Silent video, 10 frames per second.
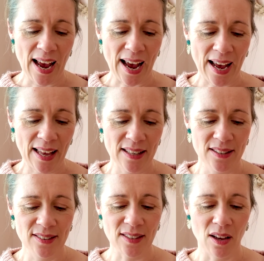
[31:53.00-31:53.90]

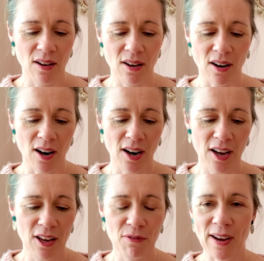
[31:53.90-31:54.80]
and
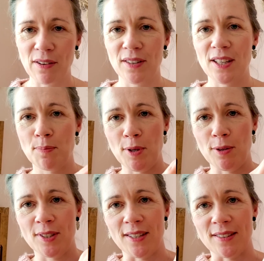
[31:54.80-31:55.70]
I found these
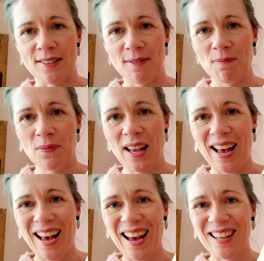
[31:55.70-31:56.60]
beauties,
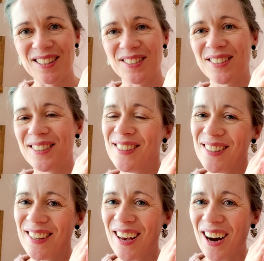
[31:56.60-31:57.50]
and
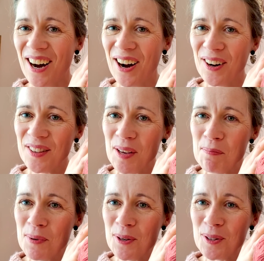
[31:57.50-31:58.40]
aren't they
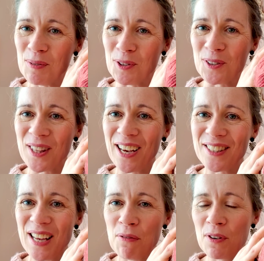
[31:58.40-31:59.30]
beautiful? They are
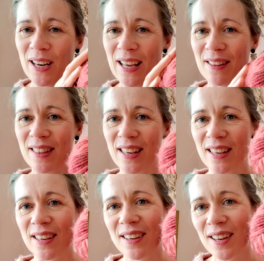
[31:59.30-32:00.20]
definitely
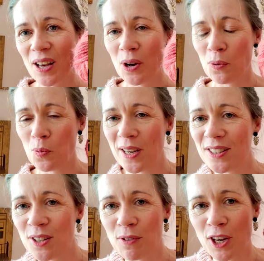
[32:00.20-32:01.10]
the
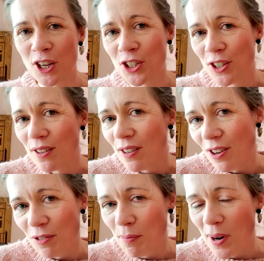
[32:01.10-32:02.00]
winter version of